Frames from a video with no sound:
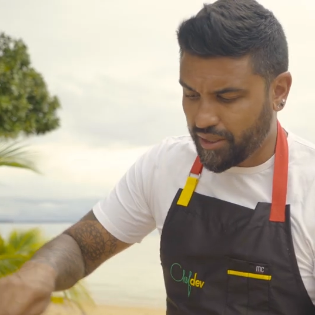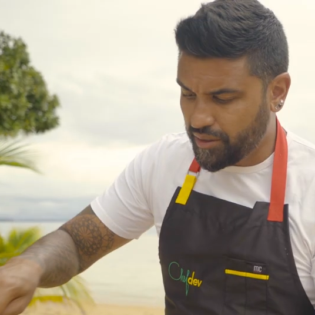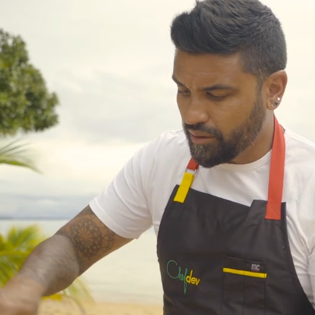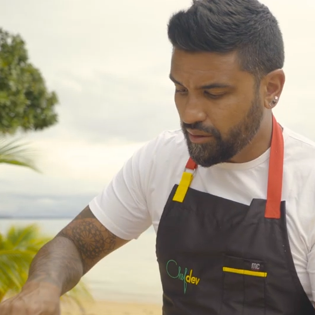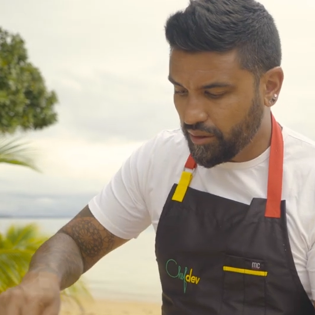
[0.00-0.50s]

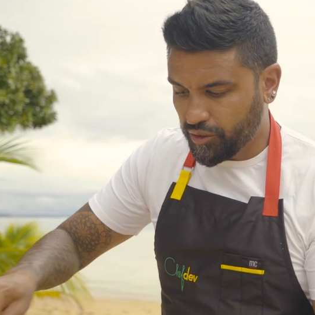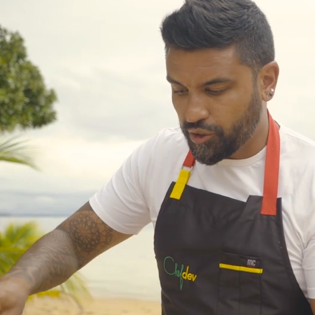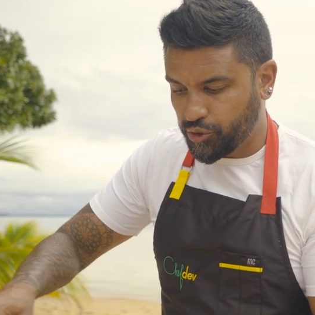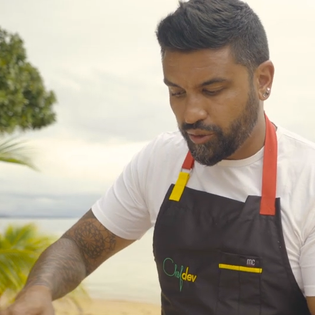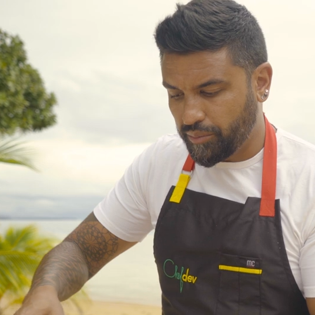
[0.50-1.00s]
later, the
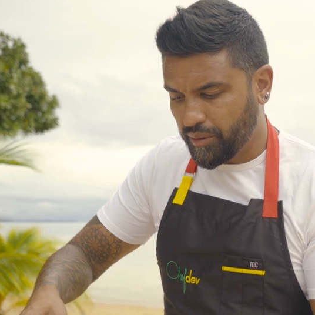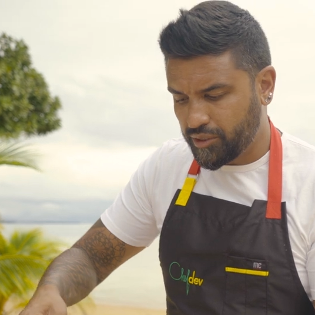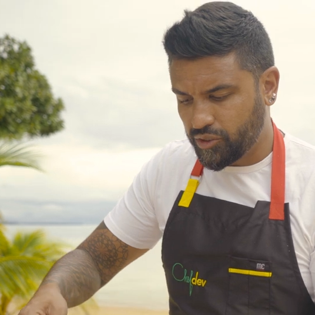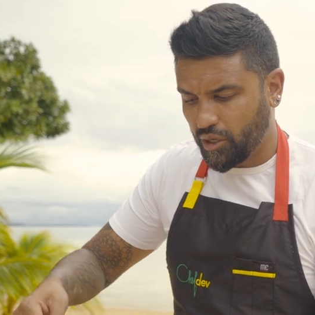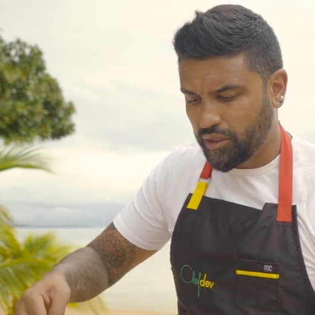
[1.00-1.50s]
shrimp
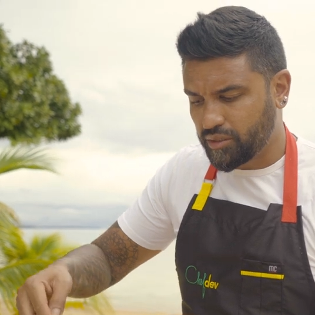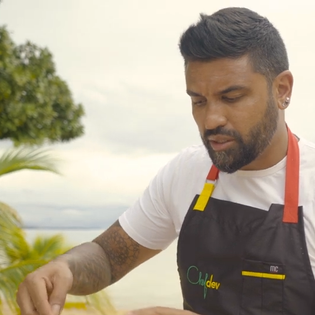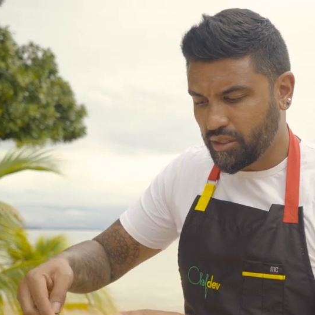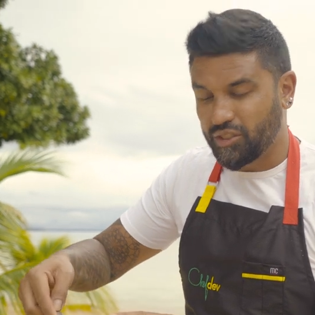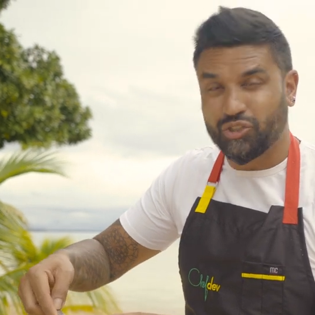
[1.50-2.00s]

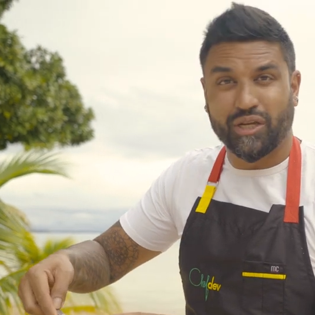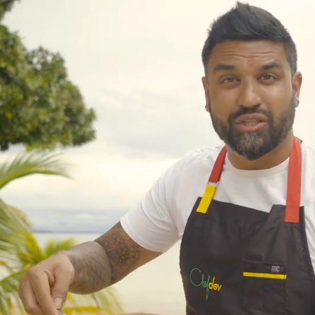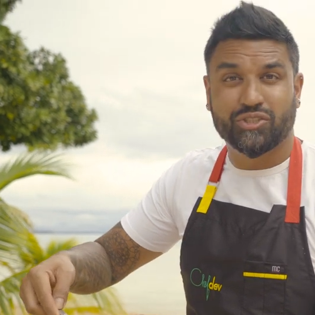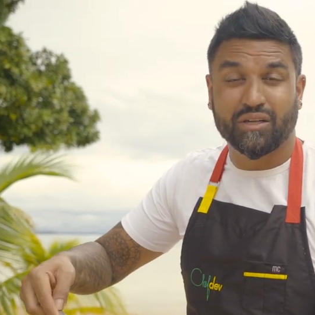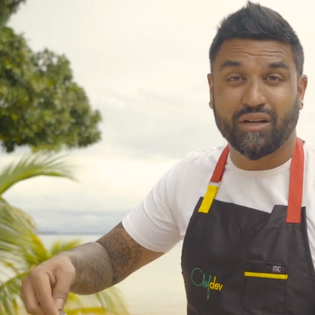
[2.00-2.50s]
starts to
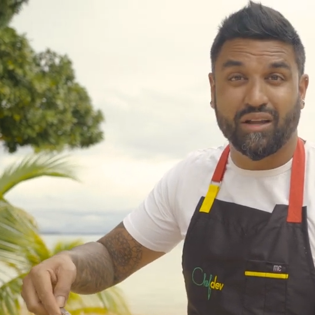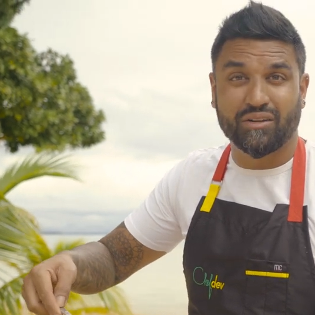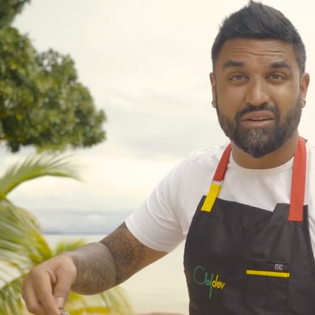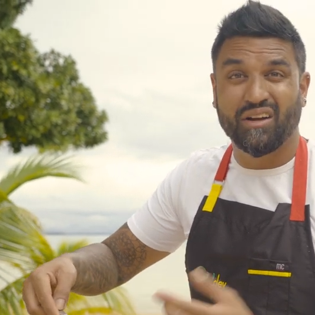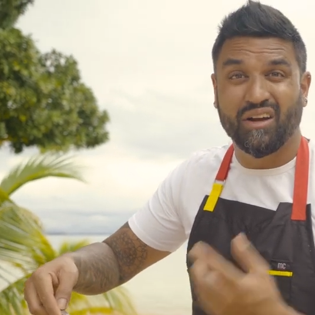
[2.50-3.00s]
change
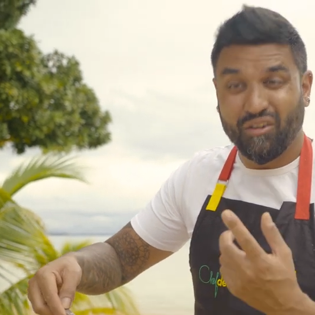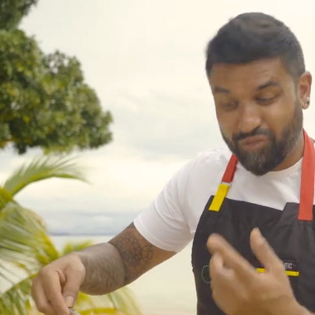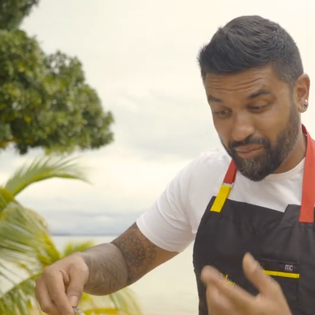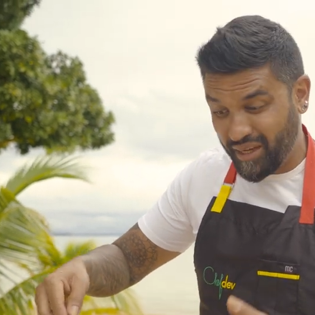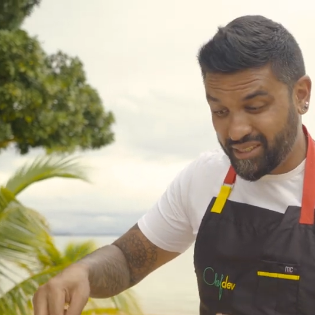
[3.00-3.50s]
color
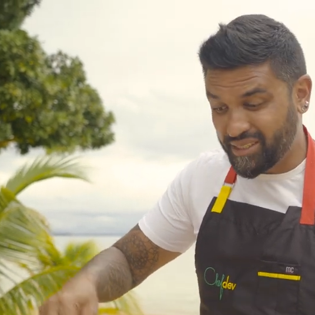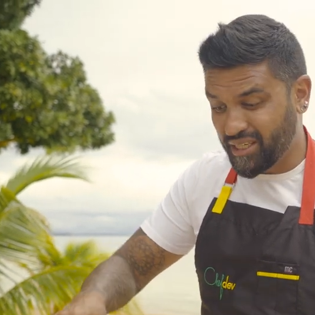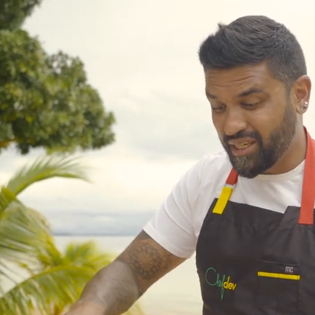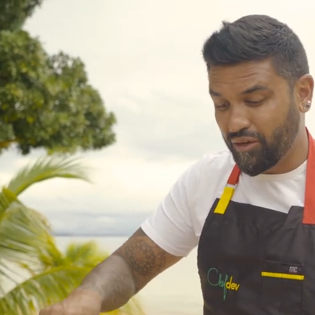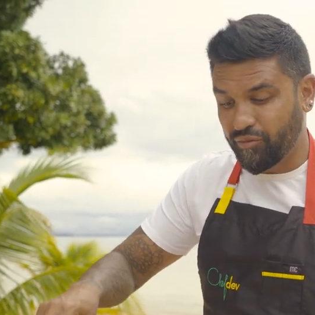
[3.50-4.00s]
from that
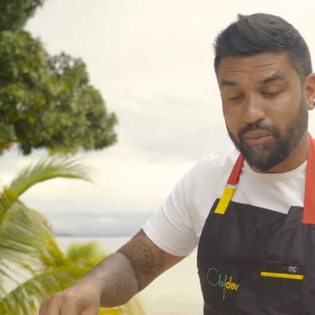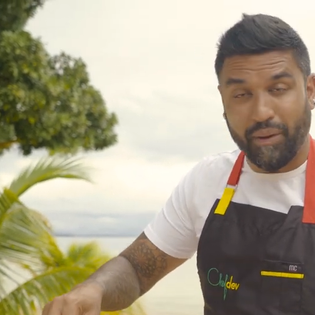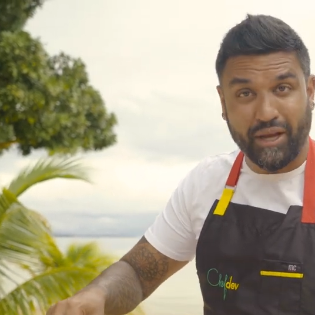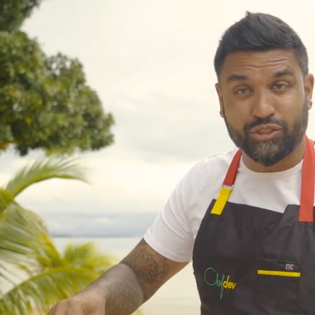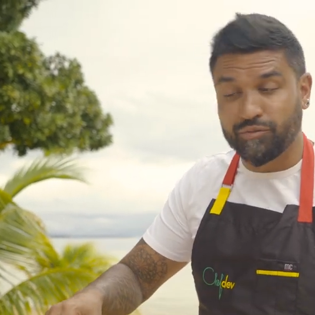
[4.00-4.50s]
acidity, from the
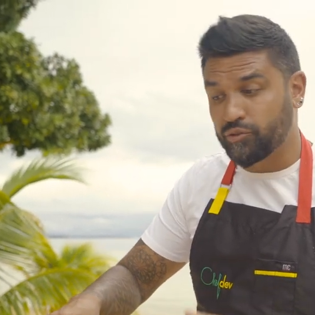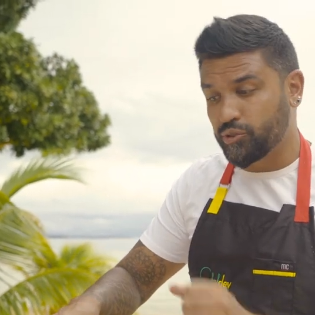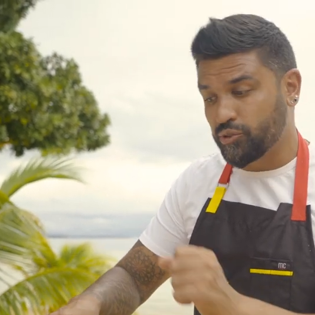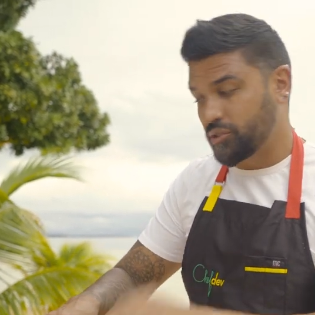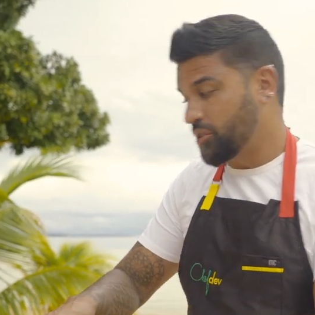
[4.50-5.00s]
passion fruit
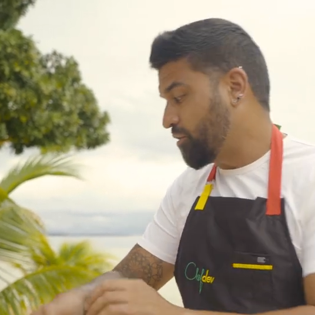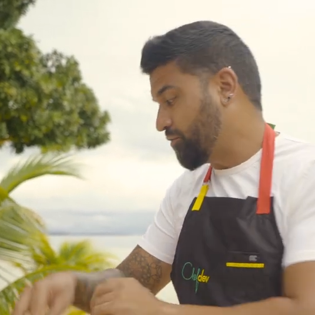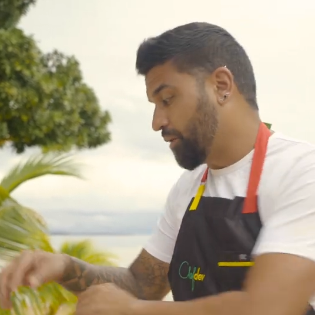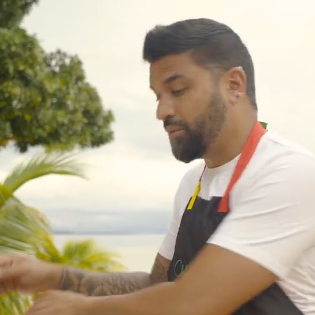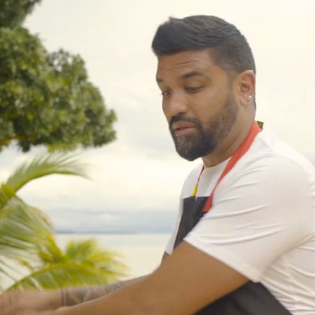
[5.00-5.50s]
juice,
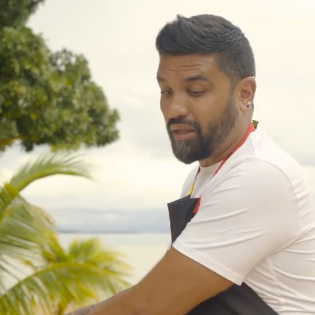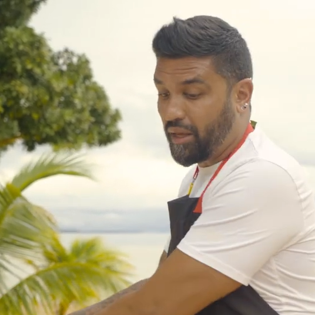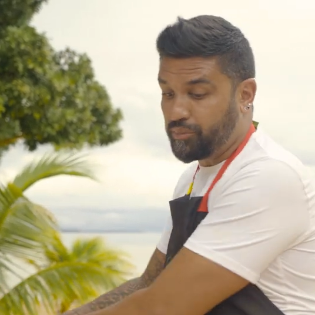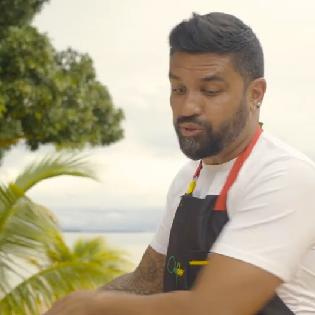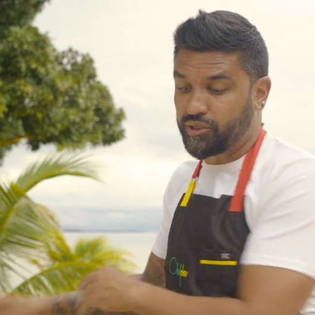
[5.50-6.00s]
from the
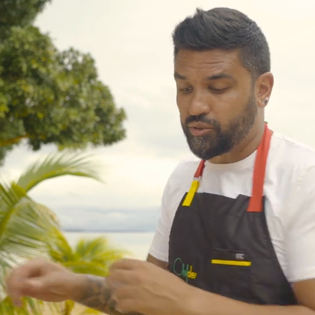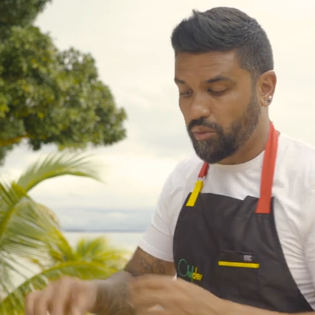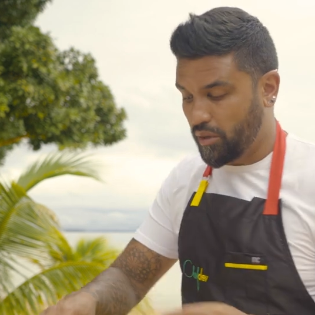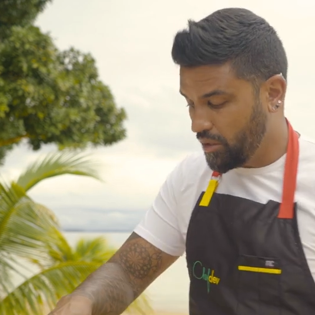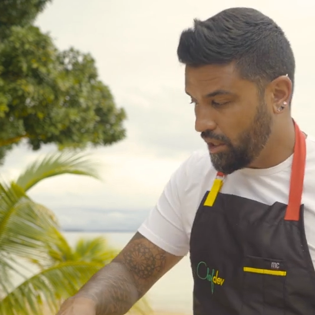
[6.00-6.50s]
lime juice as
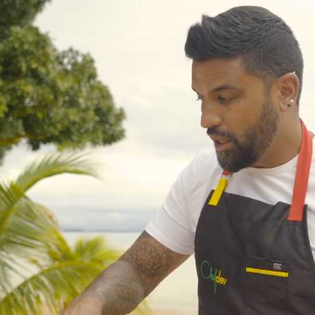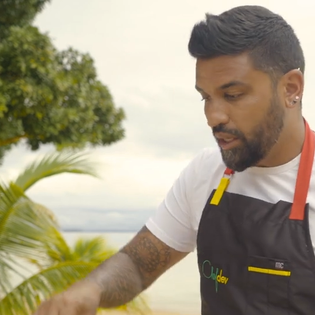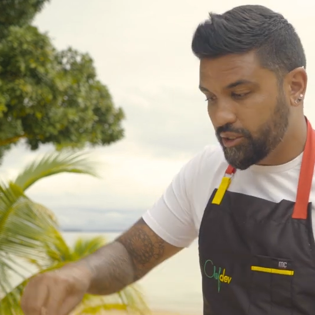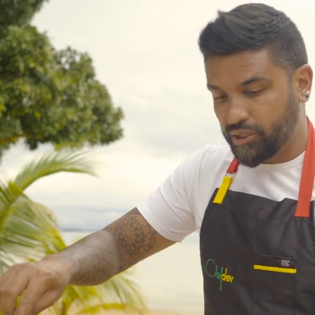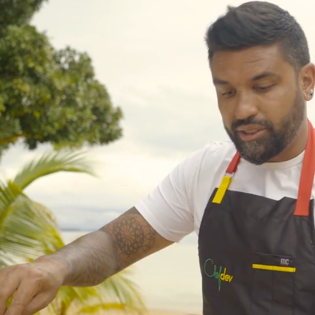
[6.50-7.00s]
well.
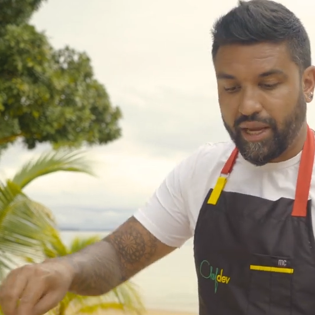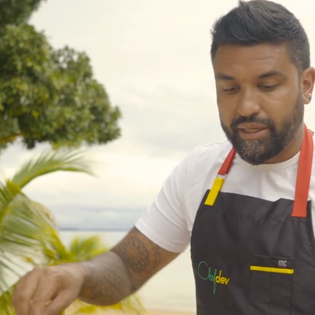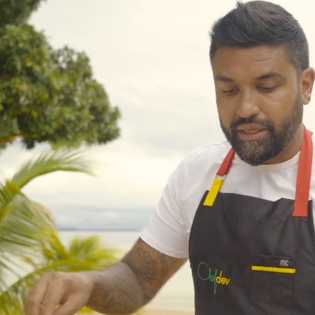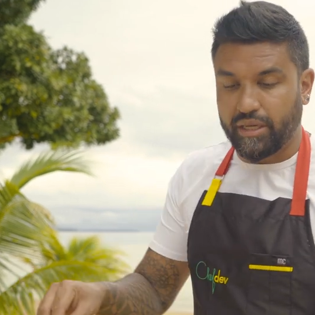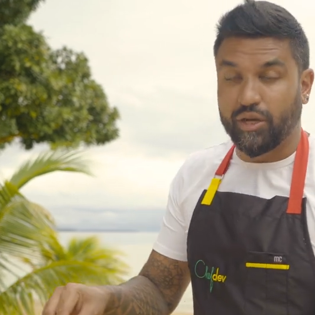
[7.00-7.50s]
Just
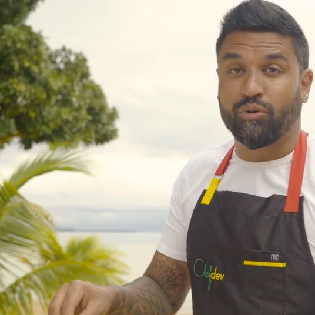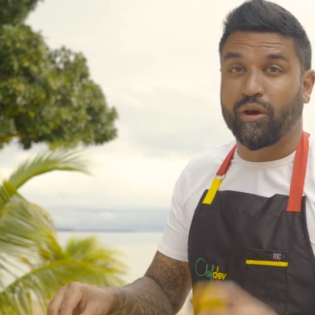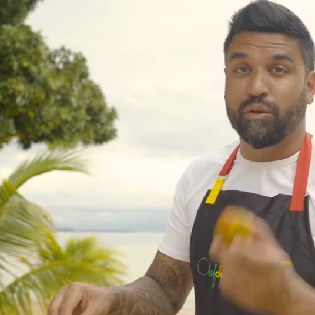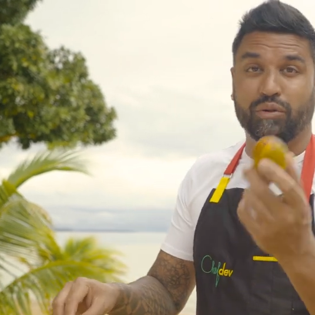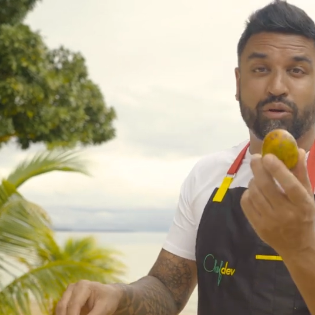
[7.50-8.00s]
added in an
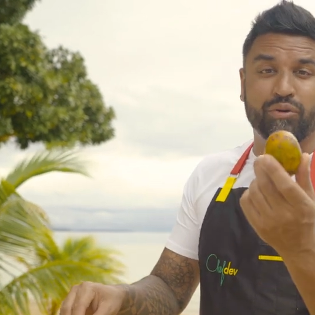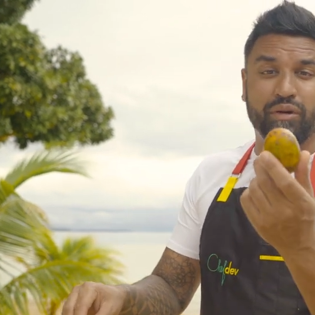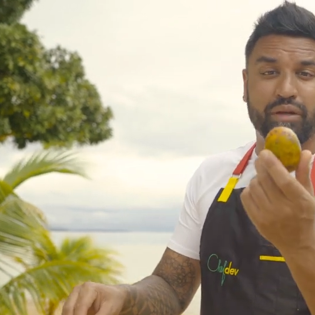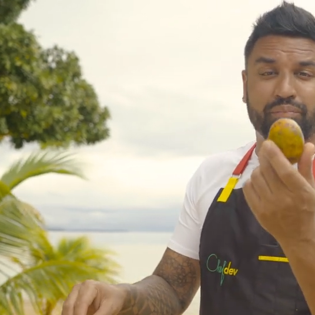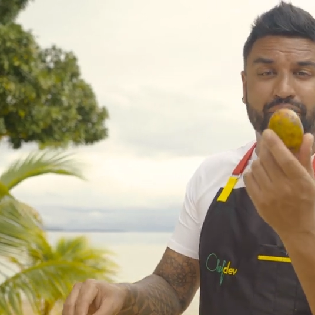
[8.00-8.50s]
incredible
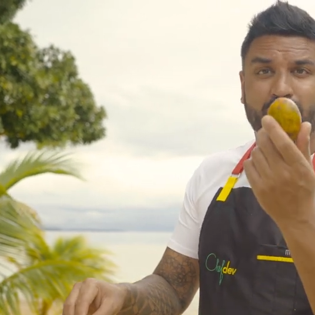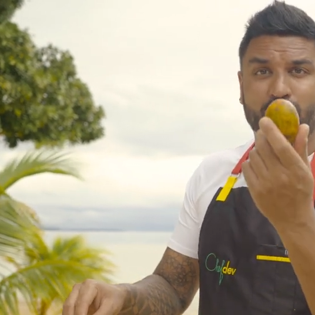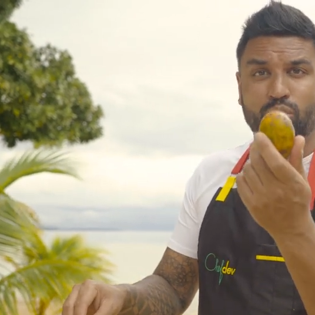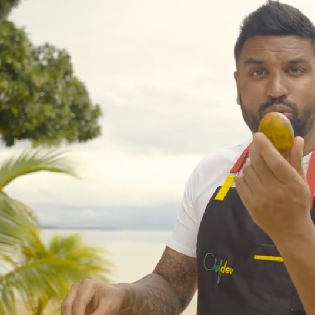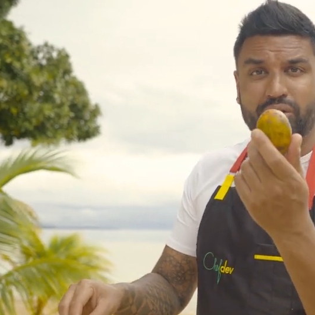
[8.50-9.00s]
ingredient,
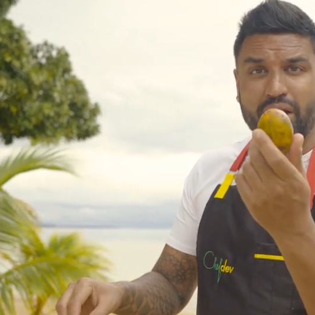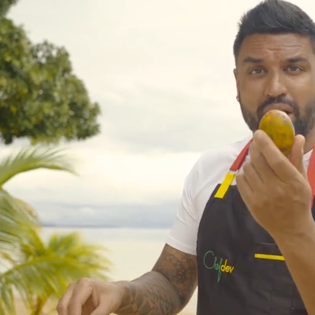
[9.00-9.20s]
golden